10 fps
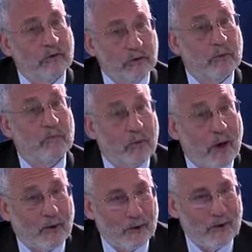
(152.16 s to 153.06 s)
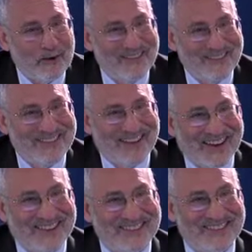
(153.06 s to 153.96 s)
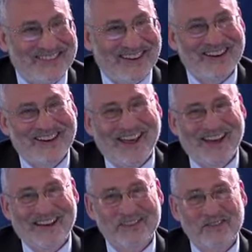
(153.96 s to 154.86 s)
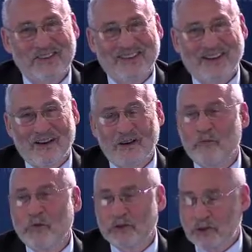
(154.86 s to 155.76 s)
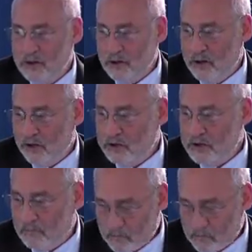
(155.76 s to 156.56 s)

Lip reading: a little bit better than it has in recent years.